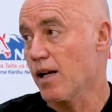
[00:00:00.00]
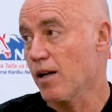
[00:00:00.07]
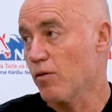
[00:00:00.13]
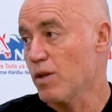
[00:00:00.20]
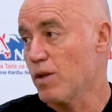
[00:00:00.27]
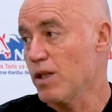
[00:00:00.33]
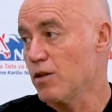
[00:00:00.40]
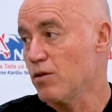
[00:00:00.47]
and
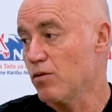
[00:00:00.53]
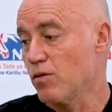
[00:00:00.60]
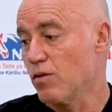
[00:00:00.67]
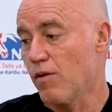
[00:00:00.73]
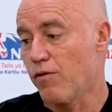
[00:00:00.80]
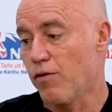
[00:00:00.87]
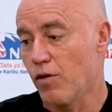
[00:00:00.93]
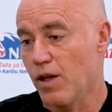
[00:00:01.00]
we need to
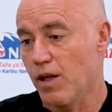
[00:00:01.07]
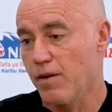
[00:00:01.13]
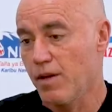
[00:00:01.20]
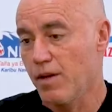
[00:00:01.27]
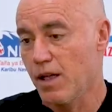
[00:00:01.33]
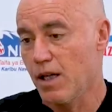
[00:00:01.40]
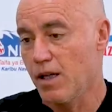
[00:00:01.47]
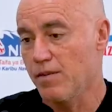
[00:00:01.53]
afford
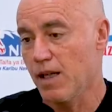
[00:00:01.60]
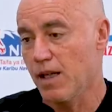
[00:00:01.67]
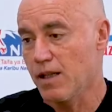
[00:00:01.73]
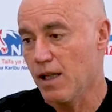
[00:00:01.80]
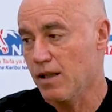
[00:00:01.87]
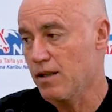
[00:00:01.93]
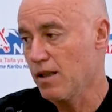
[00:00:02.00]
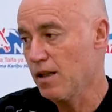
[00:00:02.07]
every game like
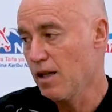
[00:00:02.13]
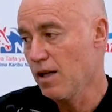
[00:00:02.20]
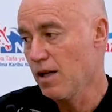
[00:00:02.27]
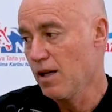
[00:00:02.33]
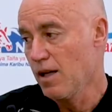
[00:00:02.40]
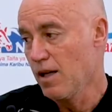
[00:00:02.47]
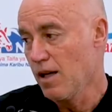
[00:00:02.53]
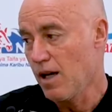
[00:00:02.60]
that.
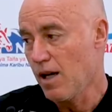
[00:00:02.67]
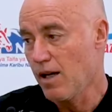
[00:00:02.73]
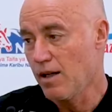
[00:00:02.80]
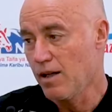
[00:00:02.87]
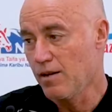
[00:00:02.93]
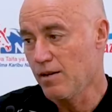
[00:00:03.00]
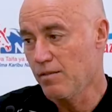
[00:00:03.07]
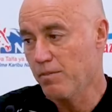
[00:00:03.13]

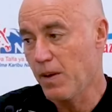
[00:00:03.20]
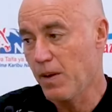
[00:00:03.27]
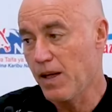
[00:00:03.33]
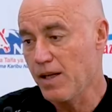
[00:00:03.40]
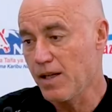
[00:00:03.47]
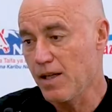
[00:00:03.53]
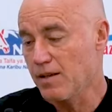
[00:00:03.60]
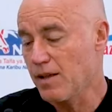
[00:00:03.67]
And
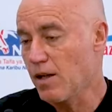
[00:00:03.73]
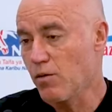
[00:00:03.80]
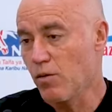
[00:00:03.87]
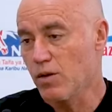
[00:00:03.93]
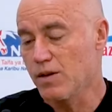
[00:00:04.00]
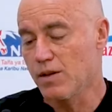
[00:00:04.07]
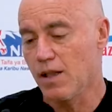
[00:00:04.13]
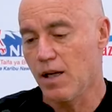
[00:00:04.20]
players, I
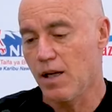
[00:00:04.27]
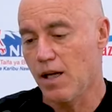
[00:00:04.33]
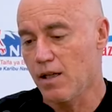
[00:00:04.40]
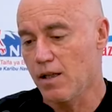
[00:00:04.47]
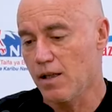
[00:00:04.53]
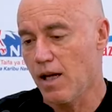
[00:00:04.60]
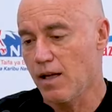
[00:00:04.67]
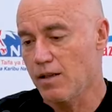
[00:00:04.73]

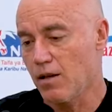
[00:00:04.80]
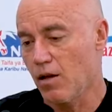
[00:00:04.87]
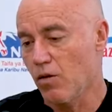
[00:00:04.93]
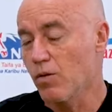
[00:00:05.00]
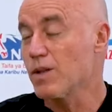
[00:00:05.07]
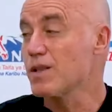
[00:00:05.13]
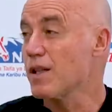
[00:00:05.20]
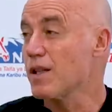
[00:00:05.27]

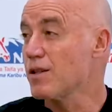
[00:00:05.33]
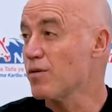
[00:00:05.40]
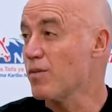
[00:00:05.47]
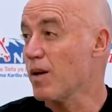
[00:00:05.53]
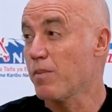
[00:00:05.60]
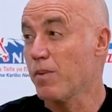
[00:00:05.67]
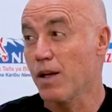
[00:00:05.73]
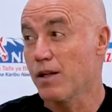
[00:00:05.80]
always say to
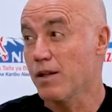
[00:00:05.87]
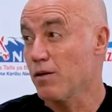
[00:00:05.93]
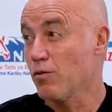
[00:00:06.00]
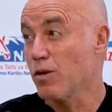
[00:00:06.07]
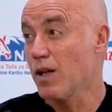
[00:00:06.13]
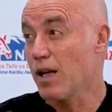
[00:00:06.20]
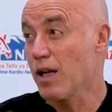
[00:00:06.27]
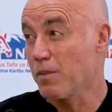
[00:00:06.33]
my players,
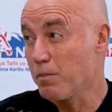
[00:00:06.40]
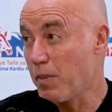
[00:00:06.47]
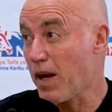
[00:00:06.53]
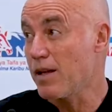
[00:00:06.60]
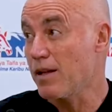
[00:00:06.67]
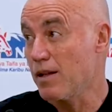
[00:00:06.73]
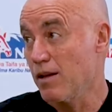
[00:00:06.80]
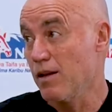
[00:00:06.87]
we are
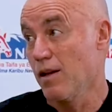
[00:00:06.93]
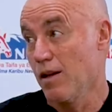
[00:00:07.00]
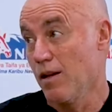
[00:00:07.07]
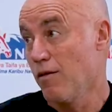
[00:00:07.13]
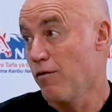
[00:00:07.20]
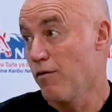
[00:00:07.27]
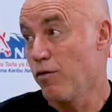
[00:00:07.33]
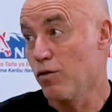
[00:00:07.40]
paid
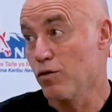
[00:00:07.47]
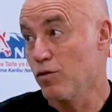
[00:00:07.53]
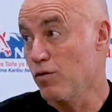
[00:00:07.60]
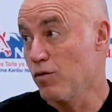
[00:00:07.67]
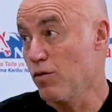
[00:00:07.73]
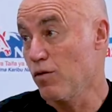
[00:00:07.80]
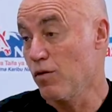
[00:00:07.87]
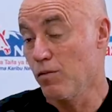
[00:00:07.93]
for
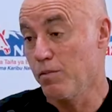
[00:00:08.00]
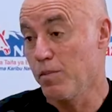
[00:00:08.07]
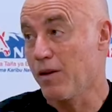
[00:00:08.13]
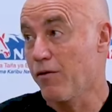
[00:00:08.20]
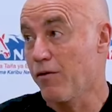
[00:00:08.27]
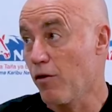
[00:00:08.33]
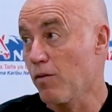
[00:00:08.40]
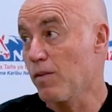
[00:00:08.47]
to
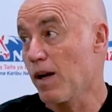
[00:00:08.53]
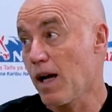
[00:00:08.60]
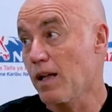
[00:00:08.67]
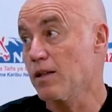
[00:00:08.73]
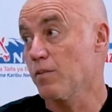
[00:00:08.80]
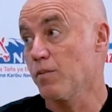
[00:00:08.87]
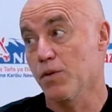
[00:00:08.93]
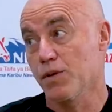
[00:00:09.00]
perform
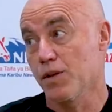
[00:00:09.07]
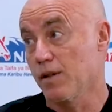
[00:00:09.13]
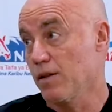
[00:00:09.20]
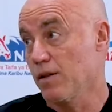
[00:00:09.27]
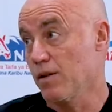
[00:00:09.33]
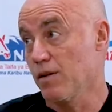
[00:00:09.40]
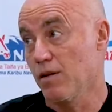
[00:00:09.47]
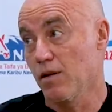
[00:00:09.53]
100%.
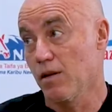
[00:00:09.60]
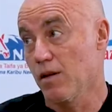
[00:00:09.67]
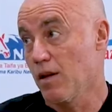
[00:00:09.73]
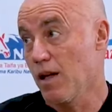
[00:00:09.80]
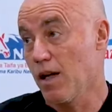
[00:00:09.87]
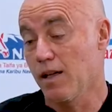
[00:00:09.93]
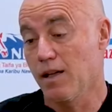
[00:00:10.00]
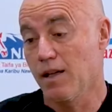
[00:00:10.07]

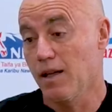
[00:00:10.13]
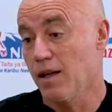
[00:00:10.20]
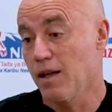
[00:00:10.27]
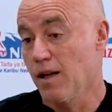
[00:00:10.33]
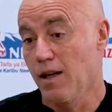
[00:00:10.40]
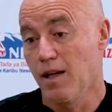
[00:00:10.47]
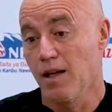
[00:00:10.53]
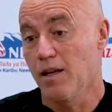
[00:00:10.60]
And
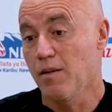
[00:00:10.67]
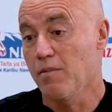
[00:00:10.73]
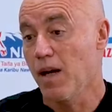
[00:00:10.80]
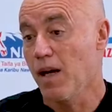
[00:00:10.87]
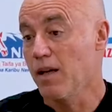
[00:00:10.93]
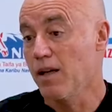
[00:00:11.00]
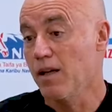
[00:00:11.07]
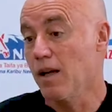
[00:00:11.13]
in
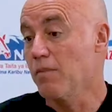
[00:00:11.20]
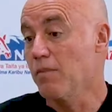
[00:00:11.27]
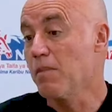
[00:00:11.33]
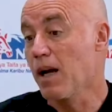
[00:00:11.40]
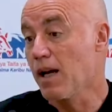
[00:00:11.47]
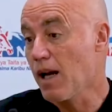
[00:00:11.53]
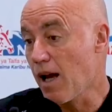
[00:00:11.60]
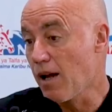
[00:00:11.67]

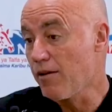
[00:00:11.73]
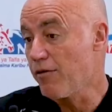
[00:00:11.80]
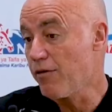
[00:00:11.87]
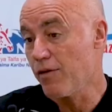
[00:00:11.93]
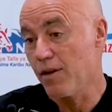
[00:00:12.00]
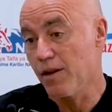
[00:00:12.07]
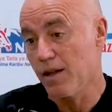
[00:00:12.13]
my life,